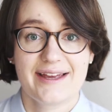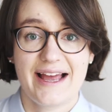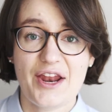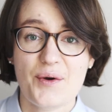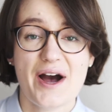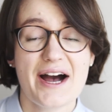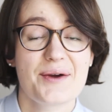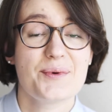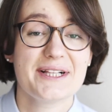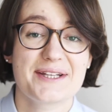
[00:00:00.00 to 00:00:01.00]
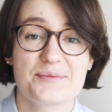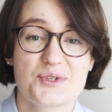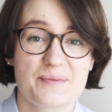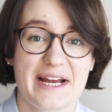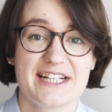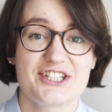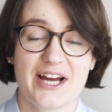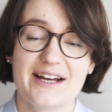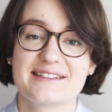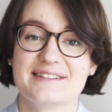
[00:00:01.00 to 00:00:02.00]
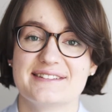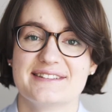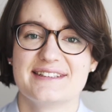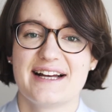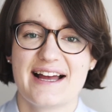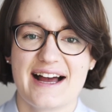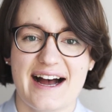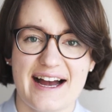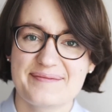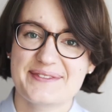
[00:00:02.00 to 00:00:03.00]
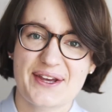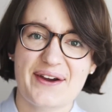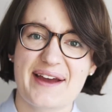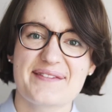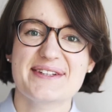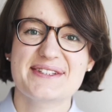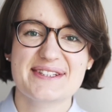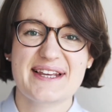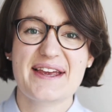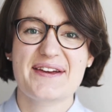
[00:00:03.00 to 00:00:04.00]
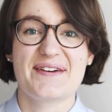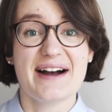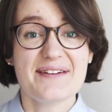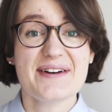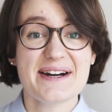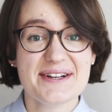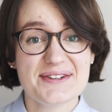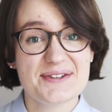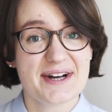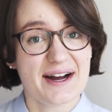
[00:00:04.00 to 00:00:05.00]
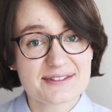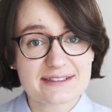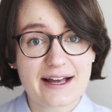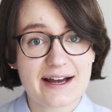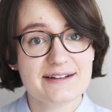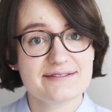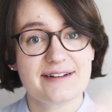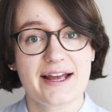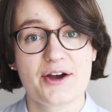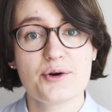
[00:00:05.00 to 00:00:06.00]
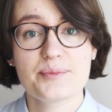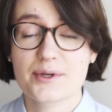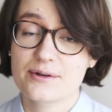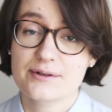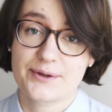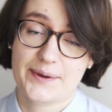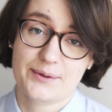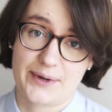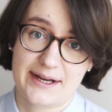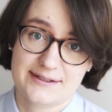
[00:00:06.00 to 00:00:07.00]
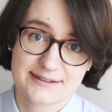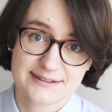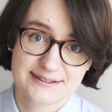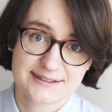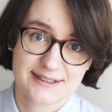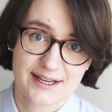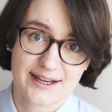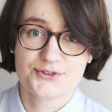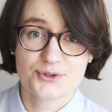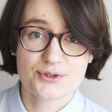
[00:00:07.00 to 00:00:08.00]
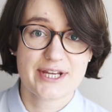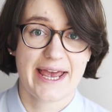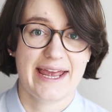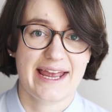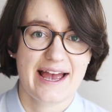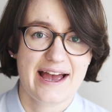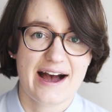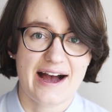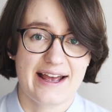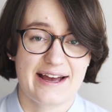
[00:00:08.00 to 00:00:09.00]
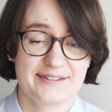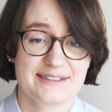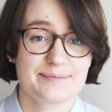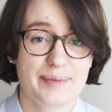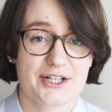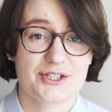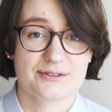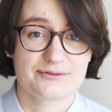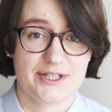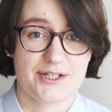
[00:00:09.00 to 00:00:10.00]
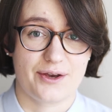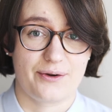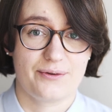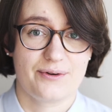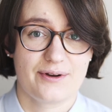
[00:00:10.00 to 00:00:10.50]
Hello, hi, welcome to my channel. I'm so happy to see you. How are you? How's life? I hope you're doing great. Today, I have a special video